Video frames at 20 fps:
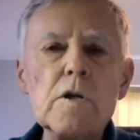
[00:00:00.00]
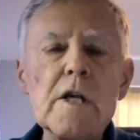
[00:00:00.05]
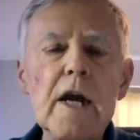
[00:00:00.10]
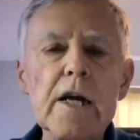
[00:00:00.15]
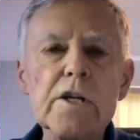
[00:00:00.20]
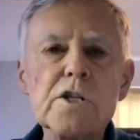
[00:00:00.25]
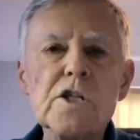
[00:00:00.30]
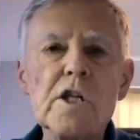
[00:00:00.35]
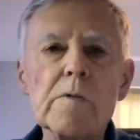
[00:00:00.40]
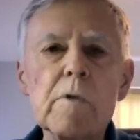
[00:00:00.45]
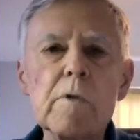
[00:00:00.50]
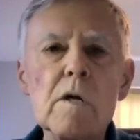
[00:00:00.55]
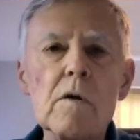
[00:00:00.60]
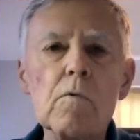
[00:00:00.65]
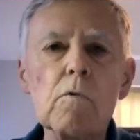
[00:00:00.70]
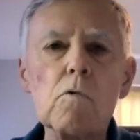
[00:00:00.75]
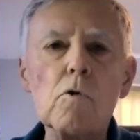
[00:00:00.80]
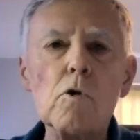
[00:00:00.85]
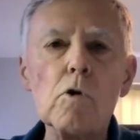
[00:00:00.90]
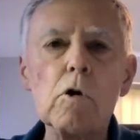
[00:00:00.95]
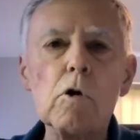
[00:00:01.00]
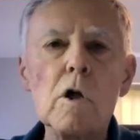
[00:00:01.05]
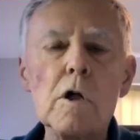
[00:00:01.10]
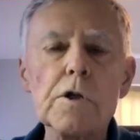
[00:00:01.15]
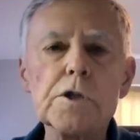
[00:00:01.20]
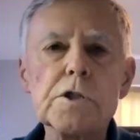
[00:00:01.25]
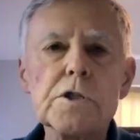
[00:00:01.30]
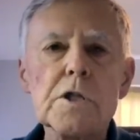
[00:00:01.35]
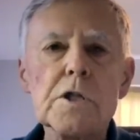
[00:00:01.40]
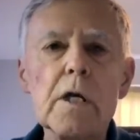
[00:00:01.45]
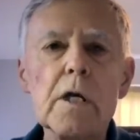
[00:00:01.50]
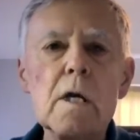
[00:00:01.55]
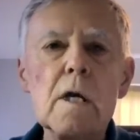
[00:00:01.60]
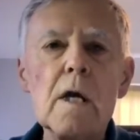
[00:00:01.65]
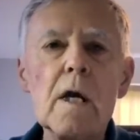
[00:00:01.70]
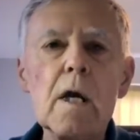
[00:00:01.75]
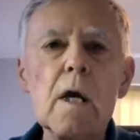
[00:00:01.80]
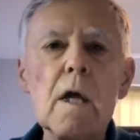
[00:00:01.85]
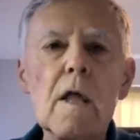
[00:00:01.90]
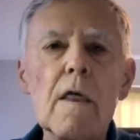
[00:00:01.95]
New Testament
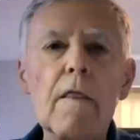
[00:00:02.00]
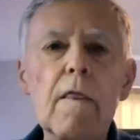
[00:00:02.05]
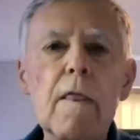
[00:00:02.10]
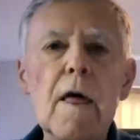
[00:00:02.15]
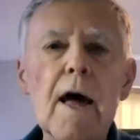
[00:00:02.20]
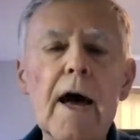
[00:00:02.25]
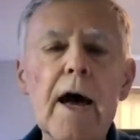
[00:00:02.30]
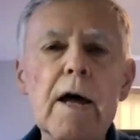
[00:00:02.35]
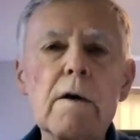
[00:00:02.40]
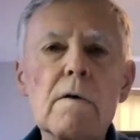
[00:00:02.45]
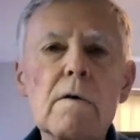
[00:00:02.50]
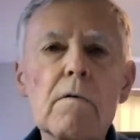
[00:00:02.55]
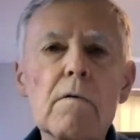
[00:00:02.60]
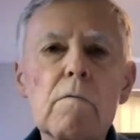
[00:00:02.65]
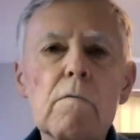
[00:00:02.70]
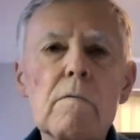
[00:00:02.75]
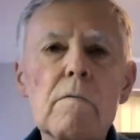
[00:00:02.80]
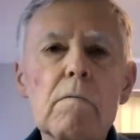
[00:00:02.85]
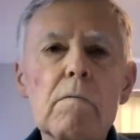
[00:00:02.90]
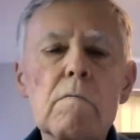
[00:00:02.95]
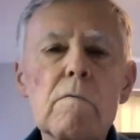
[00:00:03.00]
rules that